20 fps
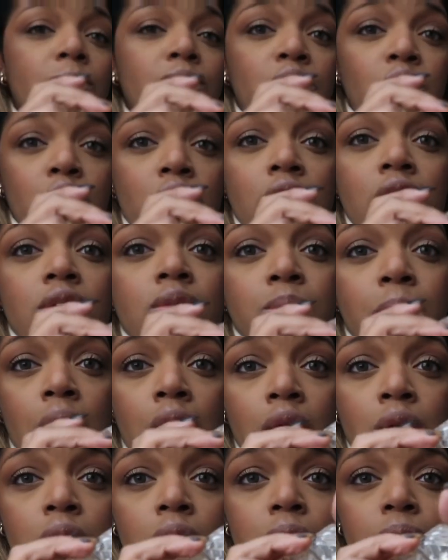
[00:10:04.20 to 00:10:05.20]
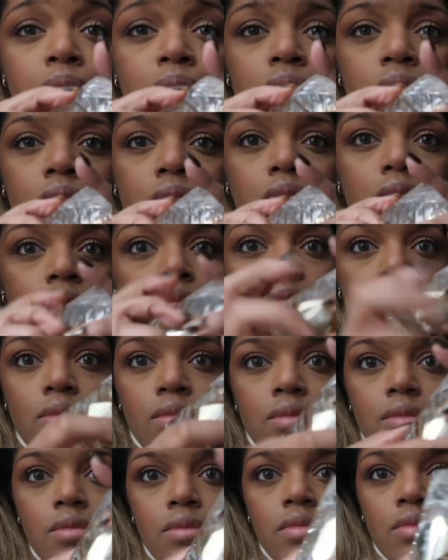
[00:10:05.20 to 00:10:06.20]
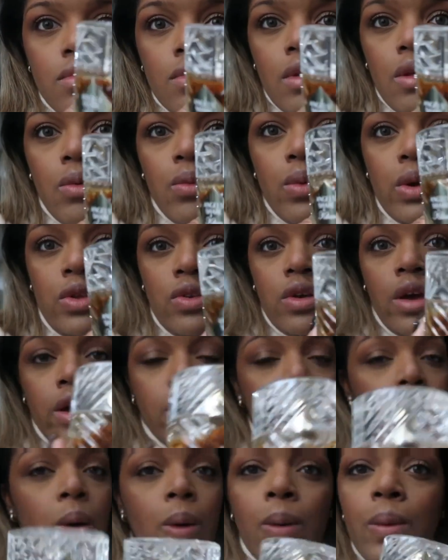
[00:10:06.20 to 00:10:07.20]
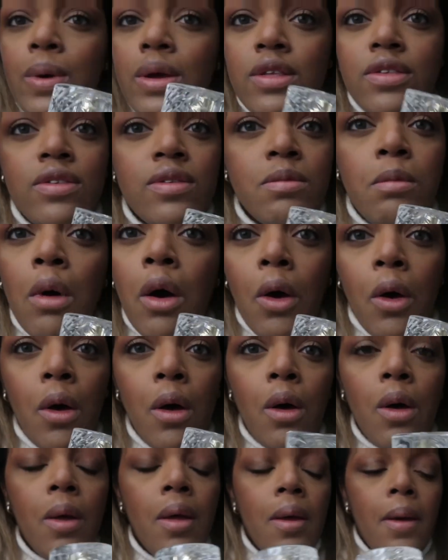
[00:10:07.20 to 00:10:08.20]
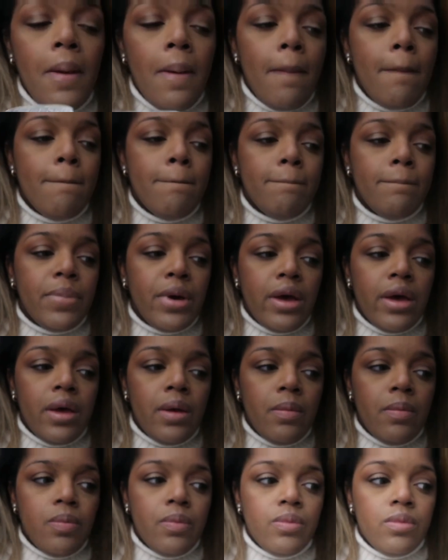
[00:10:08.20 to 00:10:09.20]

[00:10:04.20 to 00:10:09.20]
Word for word: for this bottle, which I know is small, but